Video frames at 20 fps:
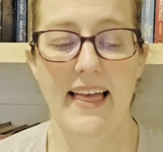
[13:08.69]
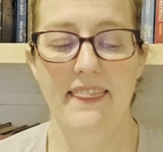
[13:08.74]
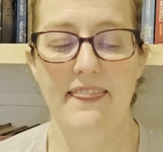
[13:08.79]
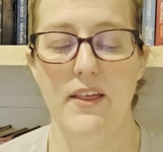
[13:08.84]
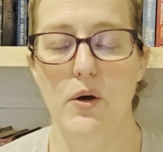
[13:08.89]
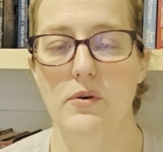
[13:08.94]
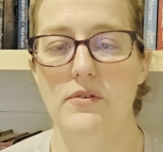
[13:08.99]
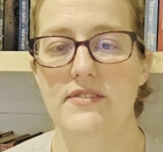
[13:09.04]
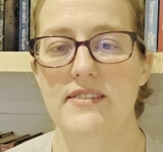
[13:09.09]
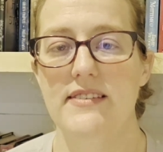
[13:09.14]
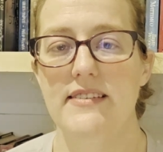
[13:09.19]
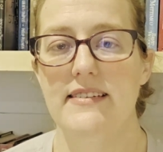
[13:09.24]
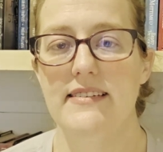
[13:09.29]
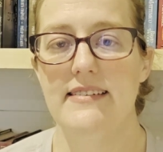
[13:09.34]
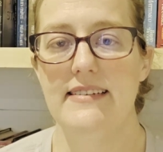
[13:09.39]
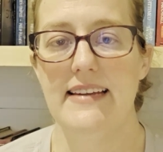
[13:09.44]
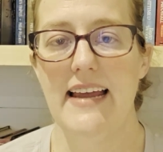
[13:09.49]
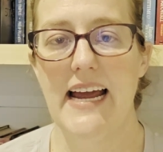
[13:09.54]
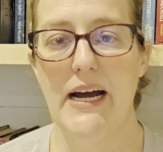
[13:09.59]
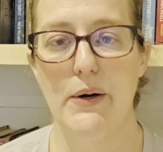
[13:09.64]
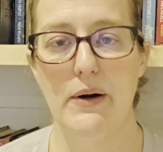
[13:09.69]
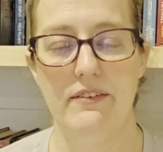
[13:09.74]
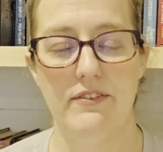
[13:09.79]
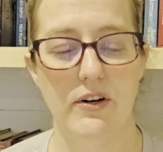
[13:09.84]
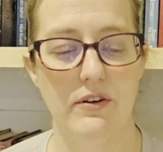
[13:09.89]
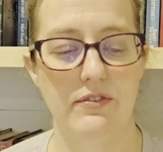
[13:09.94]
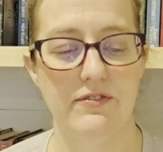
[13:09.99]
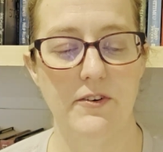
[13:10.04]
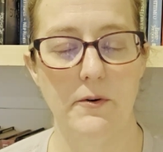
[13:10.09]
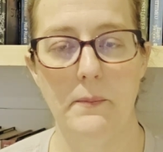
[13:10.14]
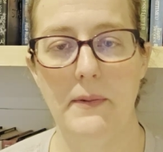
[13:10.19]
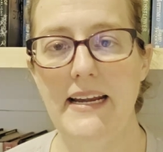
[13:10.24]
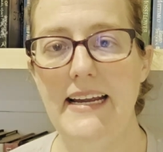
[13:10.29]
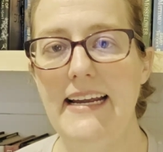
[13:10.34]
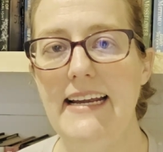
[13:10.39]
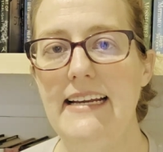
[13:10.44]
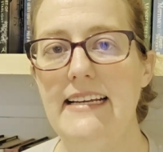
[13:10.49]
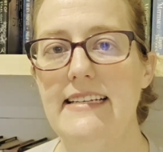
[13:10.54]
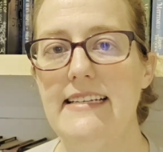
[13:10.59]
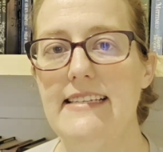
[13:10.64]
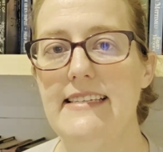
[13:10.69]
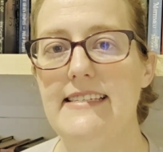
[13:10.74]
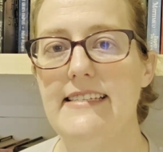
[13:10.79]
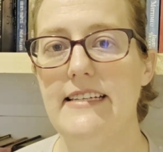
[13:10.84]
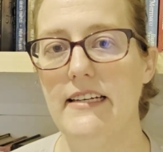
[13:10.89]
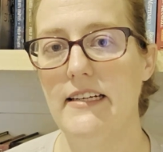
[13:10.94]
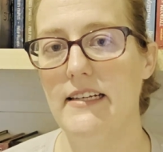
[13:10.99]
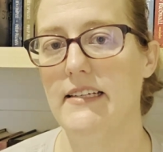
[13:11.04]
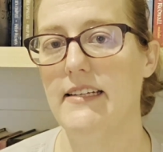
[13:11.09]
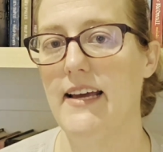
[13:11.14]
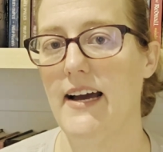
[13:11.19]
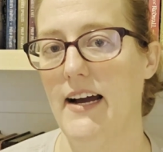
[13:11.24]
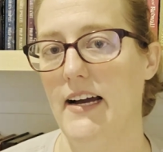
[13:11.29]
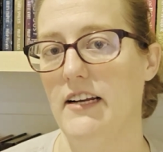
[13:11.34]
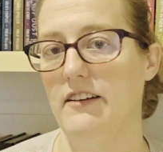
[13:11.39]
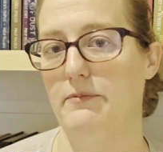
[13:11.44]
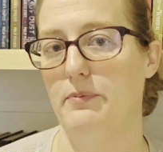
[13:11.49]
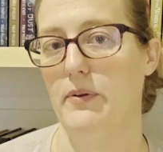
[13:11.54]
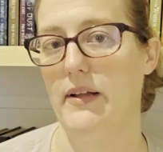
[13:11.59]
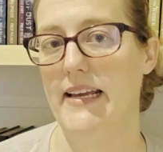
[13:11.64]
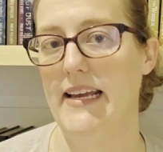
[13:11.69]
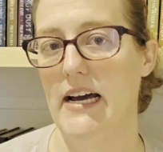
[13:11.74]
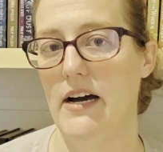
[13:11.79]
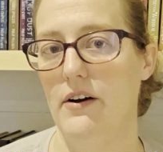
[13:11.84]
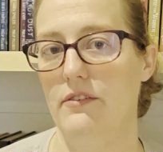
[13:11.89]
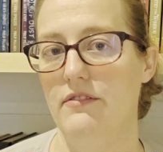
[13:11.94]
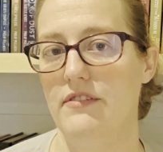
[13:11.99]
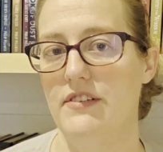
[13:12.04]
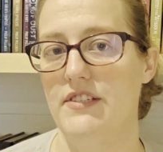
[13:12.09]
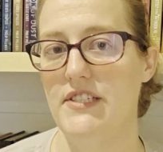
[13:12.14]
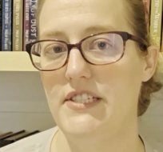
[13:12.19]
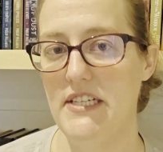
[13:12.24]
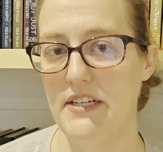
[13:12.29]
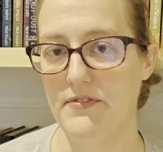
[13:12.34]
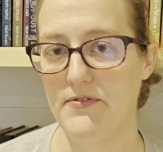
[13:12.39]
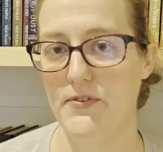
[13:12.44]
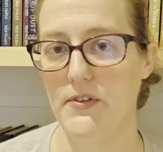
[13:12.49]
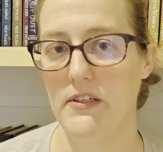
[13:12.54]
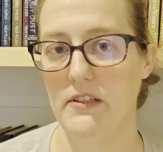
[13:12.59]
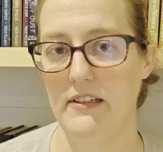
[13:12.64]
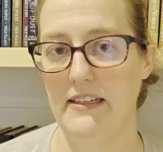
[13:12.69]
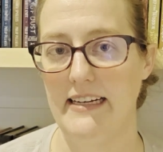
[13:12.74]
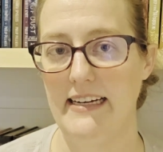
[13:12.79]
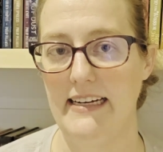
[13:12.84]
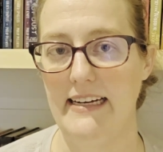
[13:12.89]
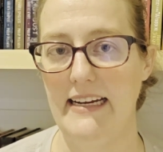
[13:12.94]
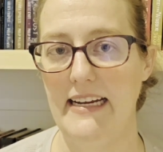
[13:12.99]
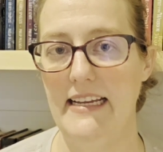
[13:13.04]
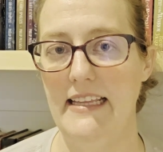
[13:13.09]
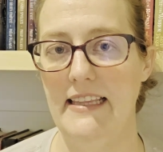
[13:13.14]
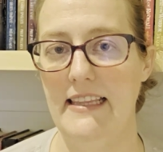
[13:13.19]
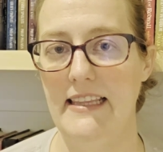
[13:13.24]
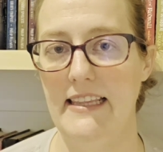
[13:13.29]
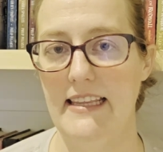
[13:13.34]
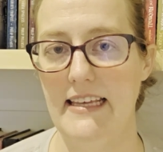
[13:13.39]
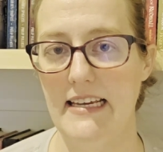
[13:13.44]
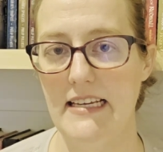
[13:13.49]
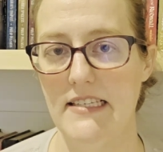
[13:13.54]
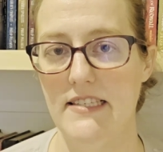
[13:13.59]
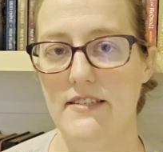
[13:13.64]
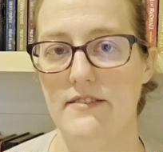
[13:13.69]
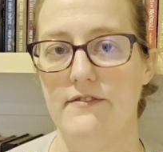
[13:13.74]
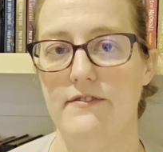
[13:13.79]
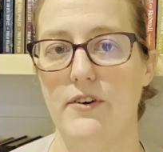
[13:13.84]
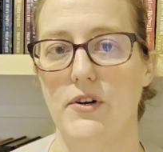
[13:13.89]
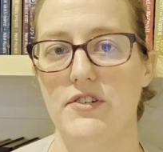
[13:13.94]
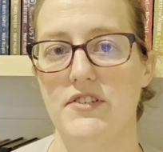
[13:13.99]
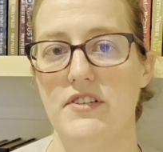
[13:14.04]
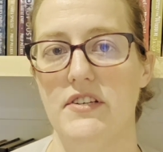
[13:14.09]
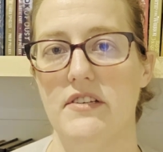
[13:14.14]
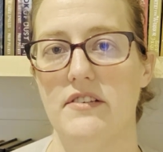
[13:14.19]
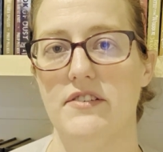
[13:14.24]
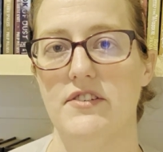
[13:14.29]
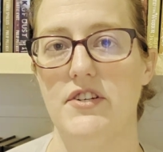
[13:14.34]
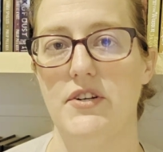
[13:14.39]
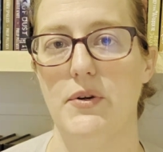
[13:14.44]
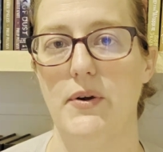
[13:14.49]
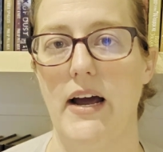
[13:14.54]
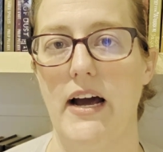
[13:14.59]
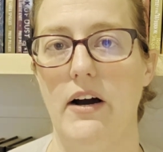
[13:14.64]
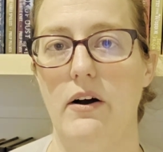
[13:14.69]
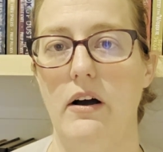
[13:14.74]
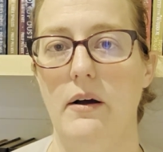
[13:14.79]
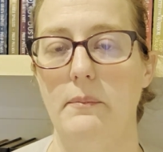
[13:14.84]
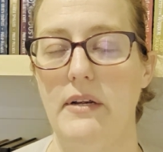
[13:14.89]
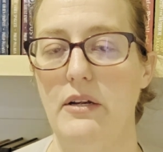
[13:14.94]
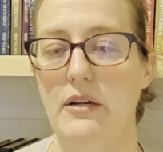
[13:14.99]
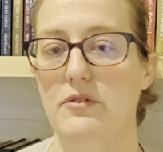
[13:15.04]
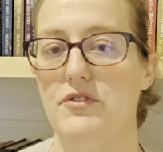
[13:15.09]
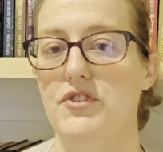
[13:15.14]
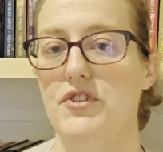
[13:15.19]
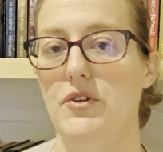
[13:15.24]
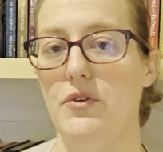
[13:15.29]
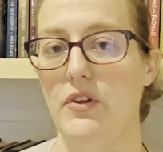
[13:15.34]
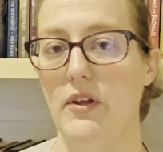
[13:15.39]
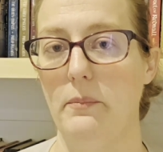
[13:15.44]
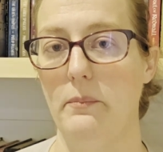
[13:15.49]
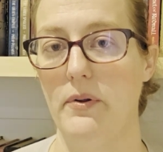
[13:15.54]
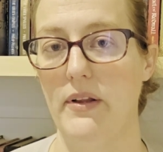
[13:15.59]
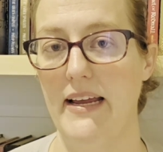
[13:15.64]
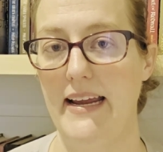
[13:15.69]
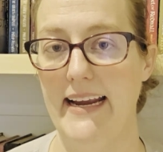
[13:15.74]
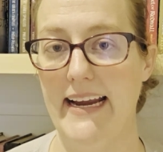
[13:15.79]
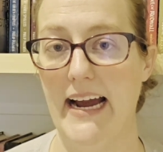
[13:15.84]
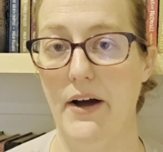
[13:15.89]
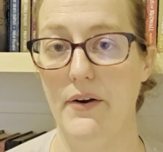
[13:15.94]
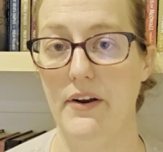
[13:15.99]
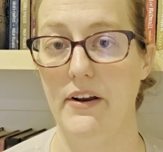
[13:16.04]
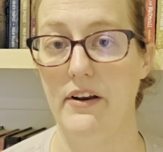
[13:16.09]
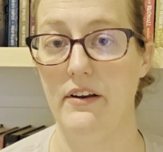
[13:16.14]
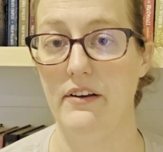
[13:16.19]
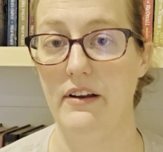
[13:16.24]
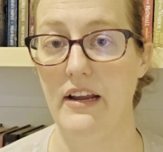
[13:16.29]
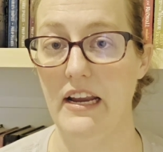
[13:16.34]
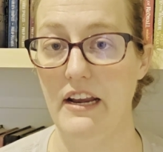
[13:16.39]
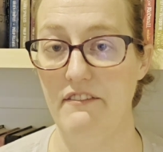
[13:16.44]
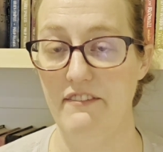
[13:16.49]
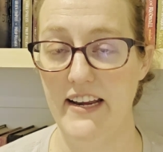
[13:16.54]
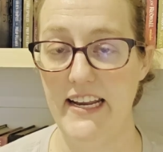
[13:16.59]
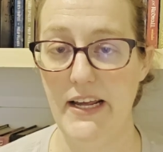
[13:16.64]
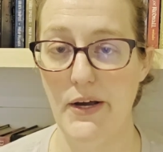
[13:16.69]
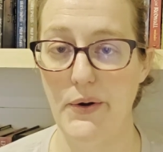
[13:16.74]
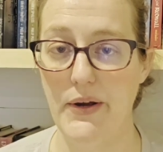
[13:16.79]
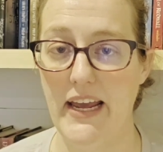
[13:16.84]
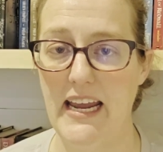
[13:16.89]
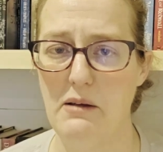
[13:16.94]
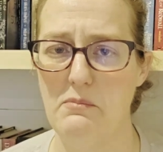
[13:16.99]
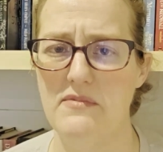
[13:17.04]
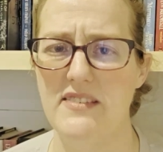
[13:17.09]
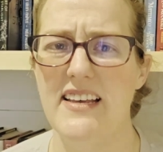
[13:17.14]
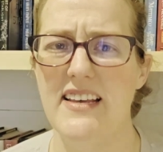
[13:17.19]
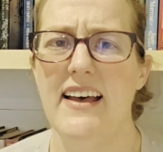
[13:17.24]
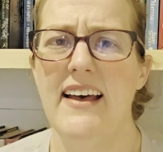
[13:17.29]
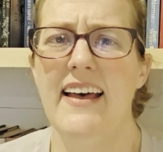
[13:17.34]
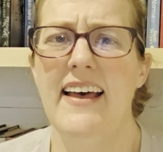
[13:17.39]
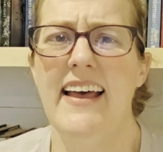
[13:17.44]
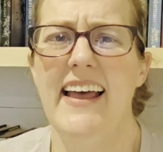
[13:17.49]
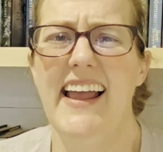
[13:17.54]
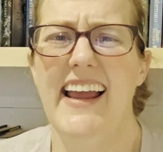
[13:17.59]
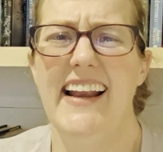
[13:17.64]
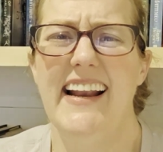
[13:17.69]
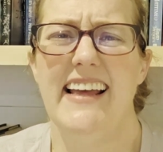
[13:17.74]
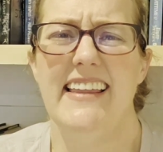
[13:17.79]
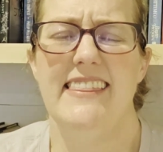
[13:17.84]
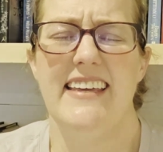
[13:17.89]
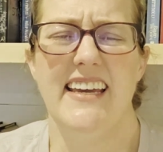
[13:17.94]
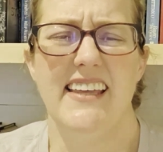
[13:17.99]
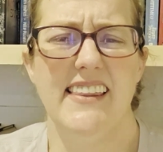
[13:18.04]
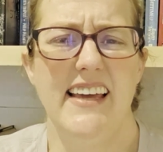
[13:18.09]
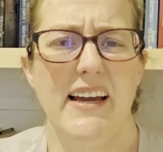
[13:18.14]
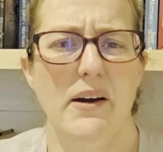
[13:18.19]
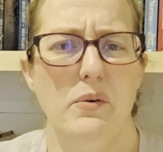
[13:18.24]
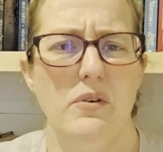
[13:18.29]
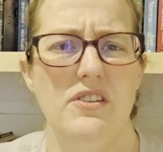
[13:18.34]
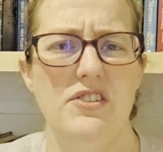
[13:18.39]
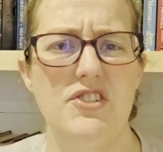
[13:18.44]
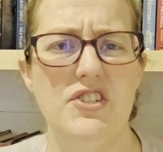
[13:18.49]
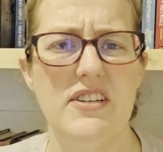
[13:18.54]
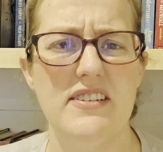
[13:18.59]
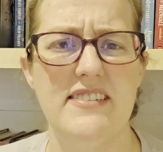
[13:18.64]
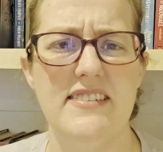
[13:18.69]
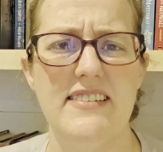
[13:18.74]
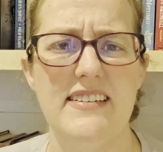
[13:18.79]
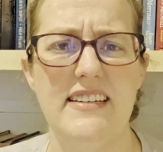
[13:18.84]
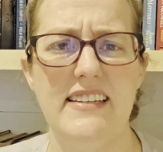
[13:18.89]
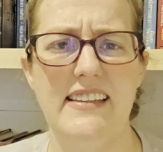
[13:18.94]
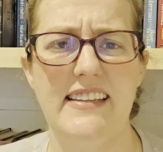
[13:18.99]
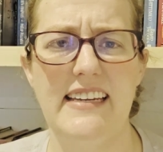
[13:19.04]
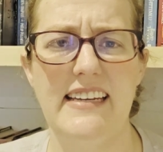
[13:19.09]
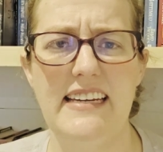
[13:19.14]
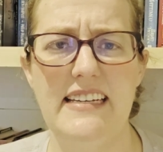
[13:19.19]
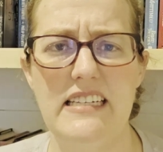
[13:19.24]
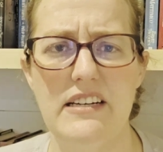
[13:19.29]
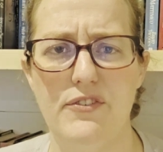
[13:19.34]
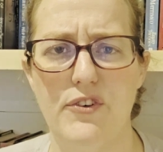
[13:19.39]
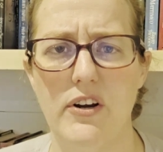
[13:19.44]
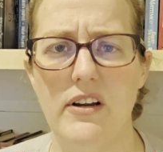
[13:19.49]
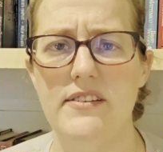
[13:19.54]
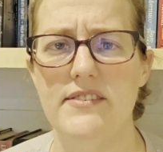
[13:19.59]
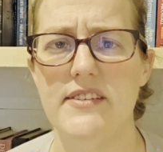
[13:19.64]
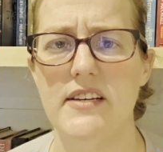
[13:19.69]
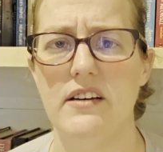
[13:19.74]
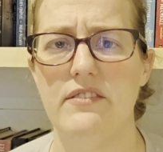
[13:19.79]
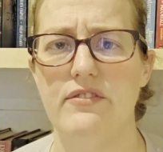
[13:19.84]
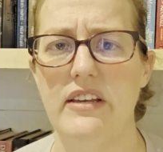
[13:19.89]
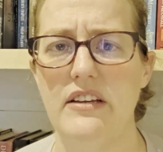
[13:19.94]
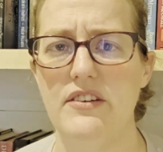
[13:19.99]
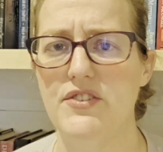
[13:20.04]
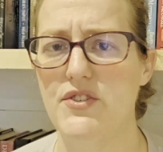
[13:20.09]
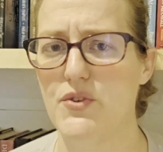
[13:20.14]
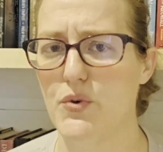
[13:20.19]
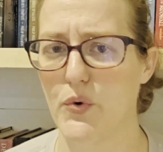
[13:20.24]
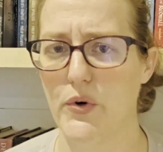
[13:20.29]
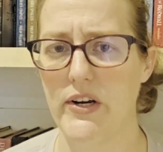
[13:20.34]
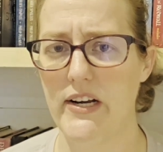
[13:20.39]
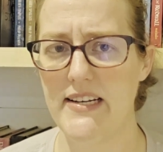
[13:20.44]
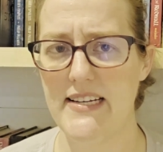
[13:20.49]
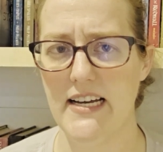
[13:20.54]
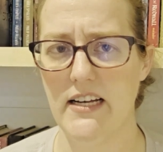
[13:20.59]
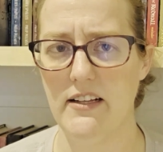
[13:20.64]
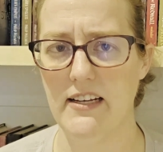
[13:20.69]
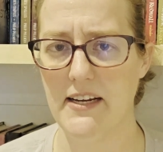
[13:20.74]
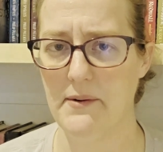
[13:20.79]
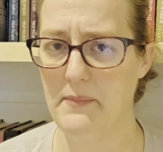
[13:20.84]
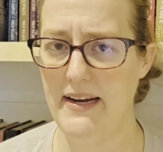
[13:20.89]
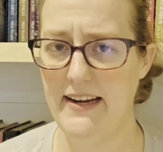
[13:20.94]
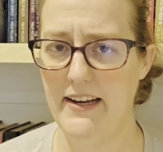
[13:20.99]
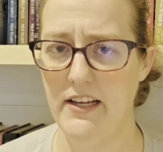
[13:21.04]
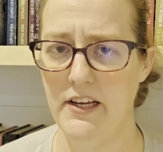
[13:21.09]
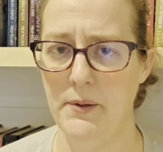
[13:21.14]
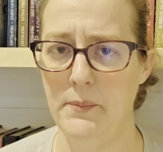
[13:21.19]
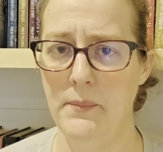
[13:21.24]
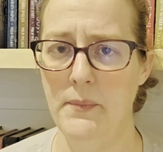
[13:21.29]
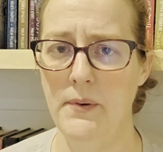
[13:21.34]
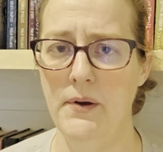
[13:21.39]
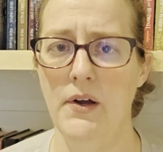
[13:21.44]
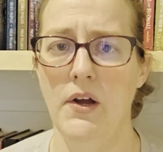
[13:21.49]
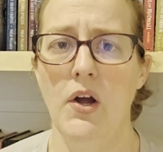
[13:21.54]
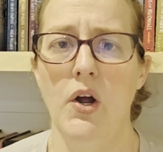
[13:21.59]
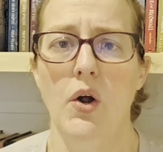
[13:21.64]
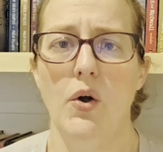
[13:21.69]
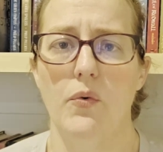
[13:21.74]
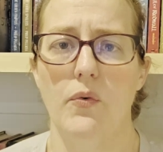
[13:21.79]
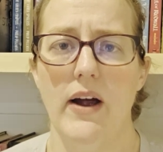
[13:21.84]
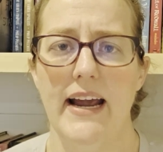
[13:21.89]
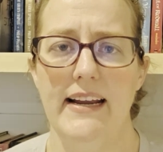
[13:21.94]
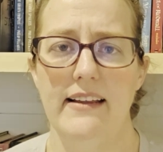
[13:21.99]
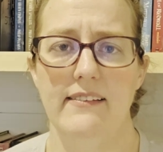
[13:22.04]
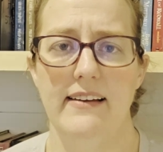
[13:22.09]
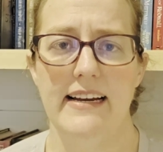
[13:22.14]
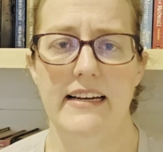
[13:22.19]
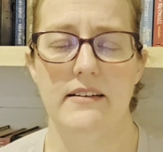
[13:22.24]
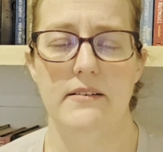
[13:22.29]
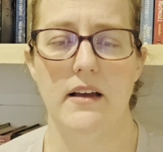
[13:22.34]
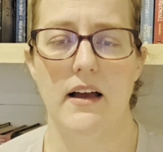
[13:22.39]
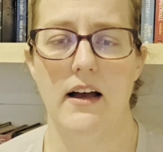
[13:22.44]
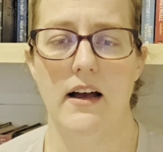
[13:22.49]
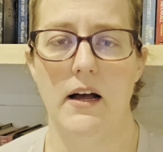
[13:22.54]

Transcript: Those, however, for me, did kind of play out differently in this versus to how I'm used to them playing out in video games. And I think that was just the difference of the storytelling medium, right? Like,